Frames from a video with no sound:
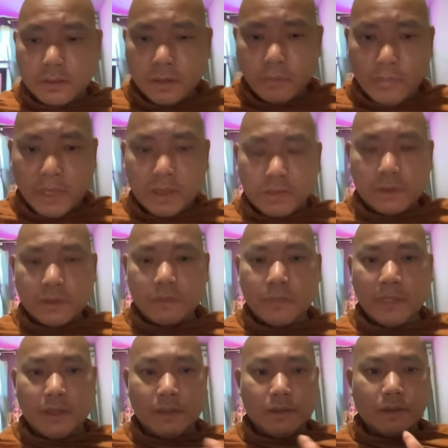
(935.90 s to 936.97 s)
the merits
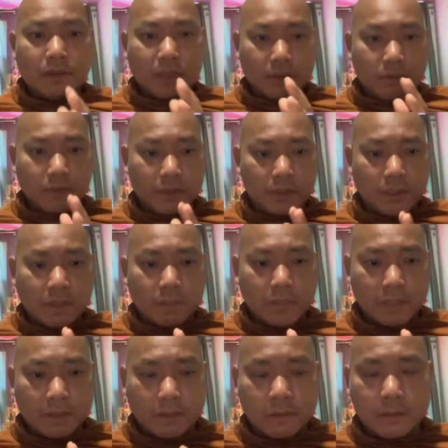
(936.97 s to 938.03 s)
by listening to this
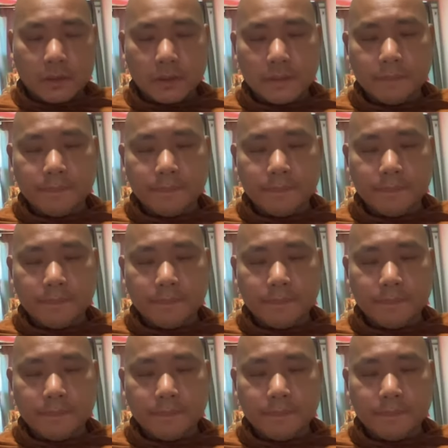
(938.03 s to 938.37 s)
Dhamma talk.